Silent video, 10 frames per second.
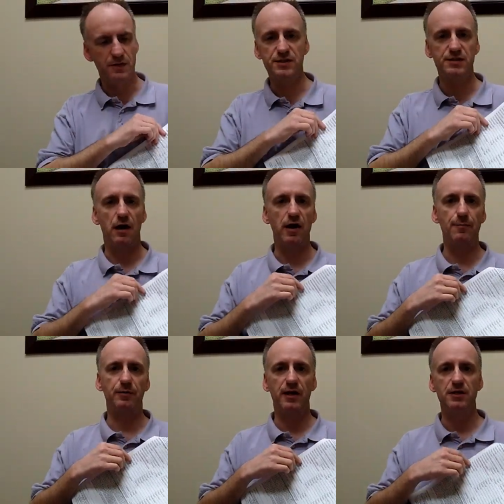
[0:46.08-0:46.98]
this is our
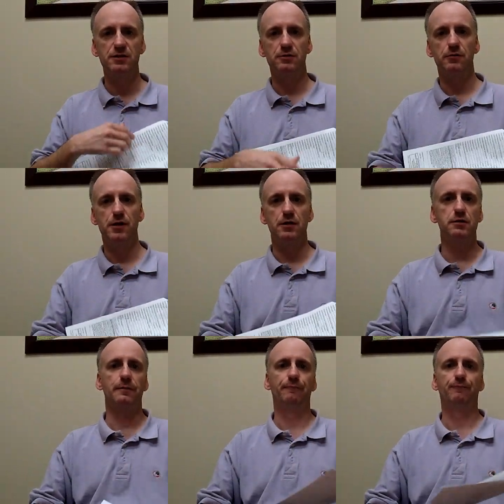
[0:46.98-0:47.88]
application to rent,
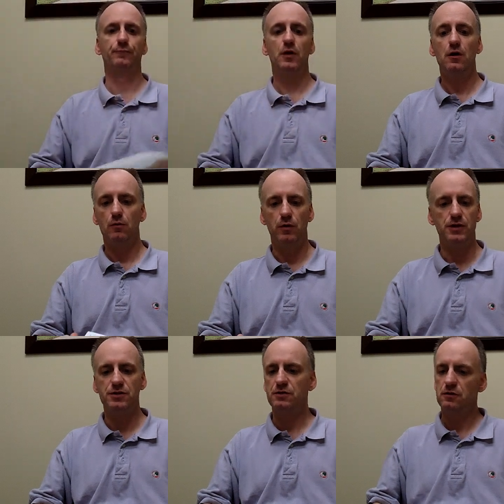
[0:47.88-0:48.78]

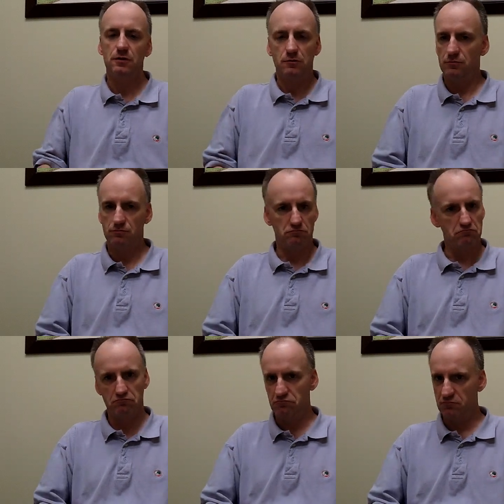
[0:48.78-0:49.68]
which
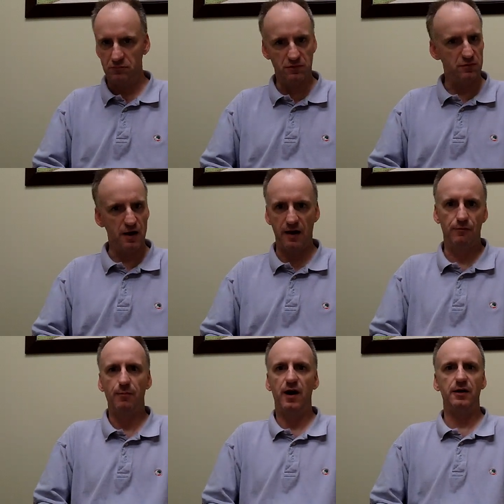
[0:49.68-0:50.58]

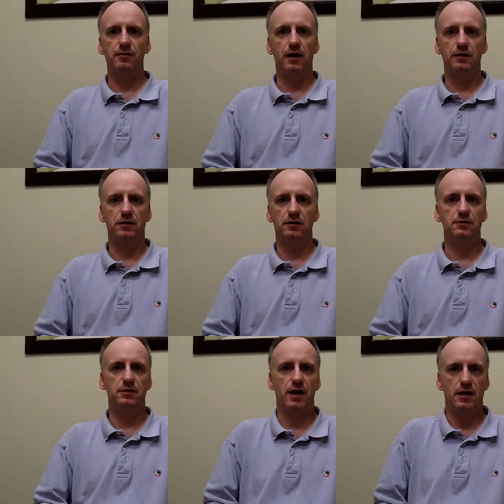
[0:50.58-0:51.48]
everybody around the
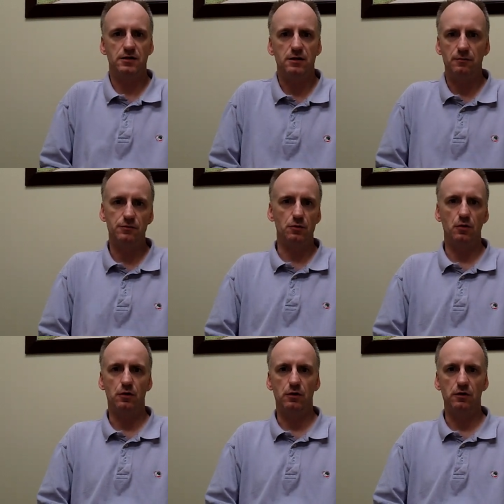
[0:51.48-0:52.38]
country has some
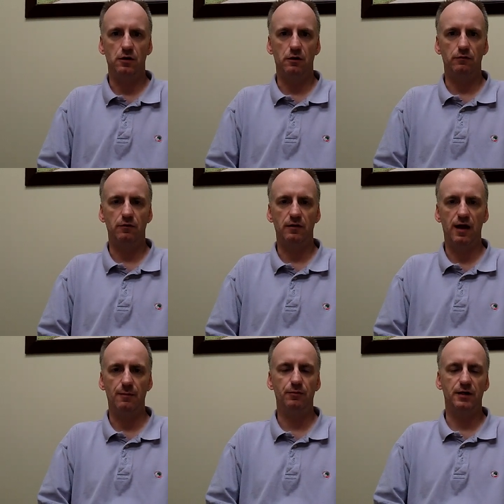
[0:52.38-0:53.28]
sort of
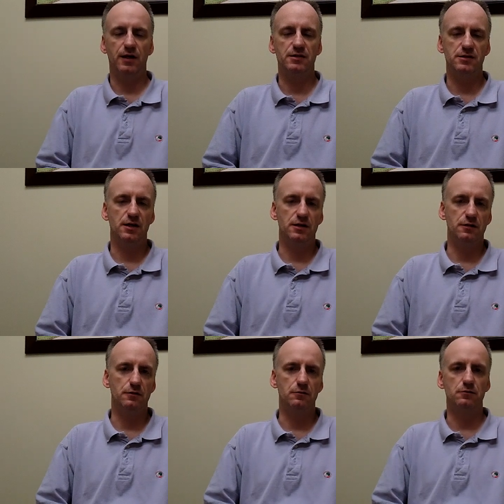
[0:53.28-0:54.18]
application they
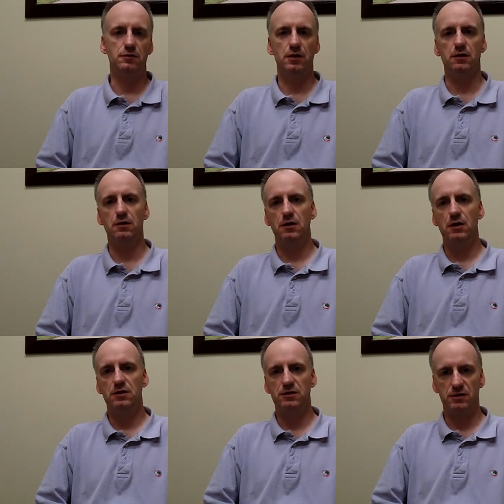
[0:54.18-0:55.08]
use and
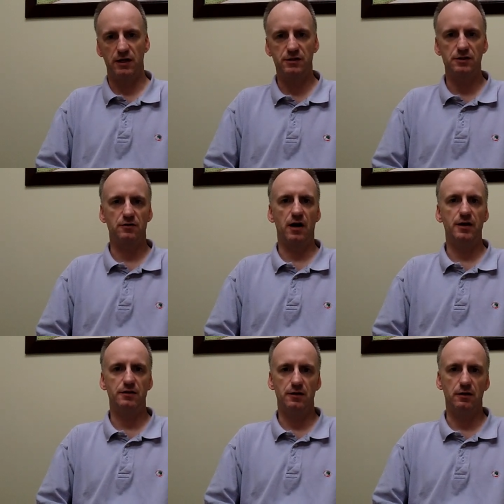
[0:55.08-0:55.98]
selection
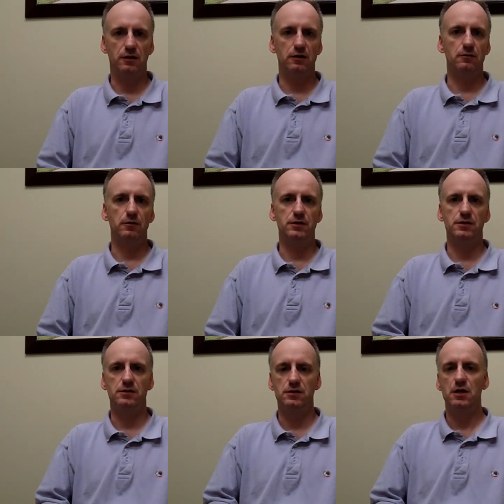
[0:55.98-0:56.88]
criteria,
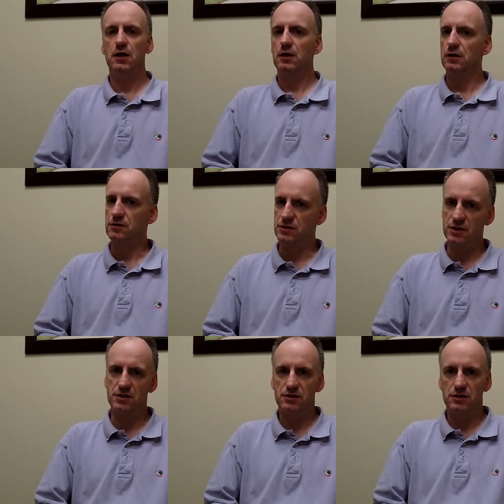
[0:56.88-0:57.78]
which is
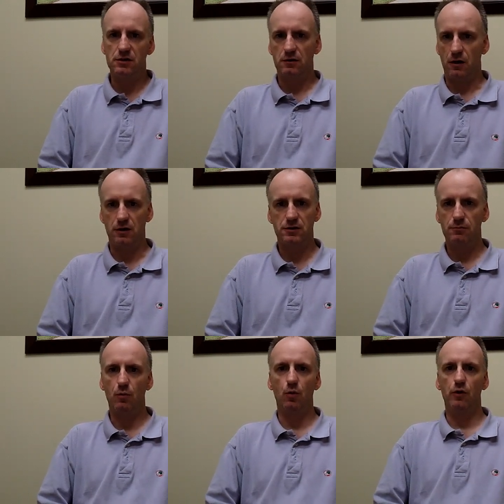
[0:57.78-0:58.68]
consistent across
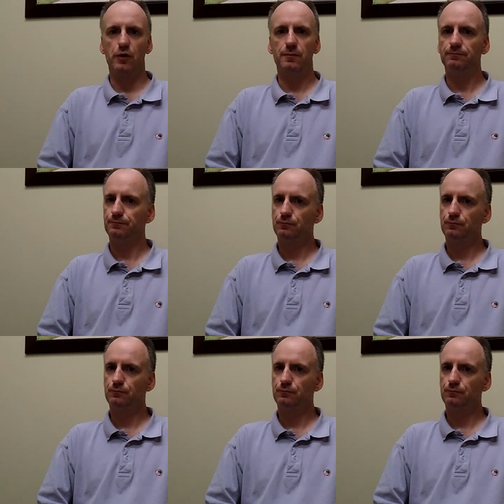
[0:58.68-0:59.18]
the board.